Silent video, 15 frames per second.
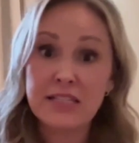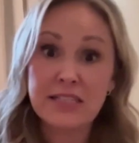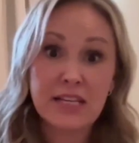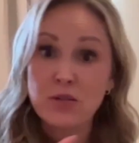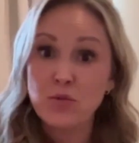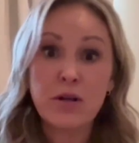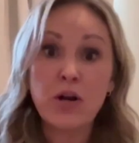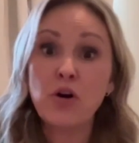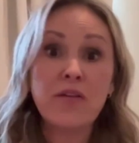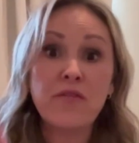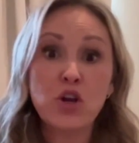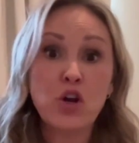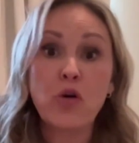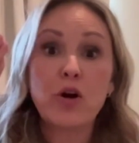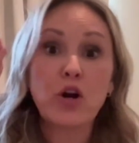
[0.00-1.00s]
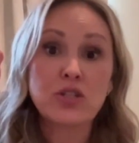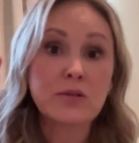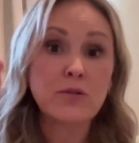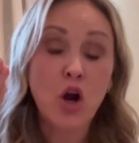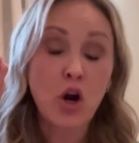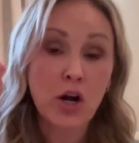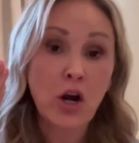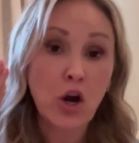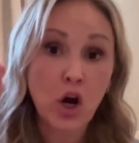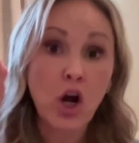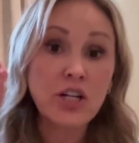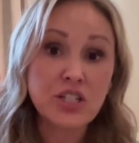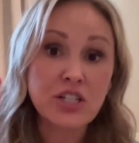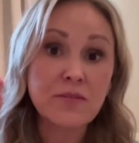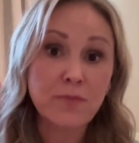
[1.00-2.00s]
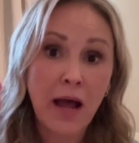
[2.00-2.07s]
things we don't even know in our conscious